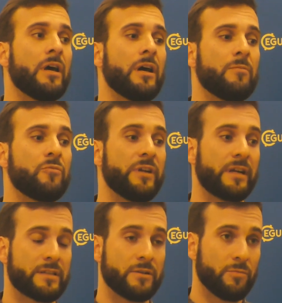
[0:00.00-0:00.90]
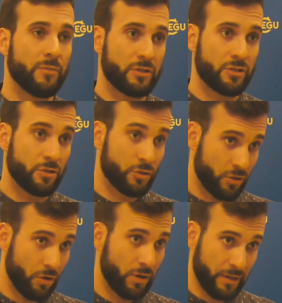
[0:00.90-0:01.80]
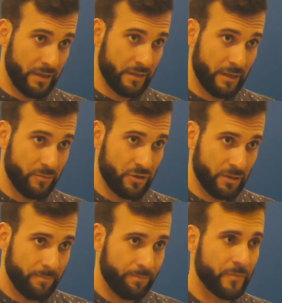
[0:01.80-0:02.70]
um, reacts so much slower than temperature.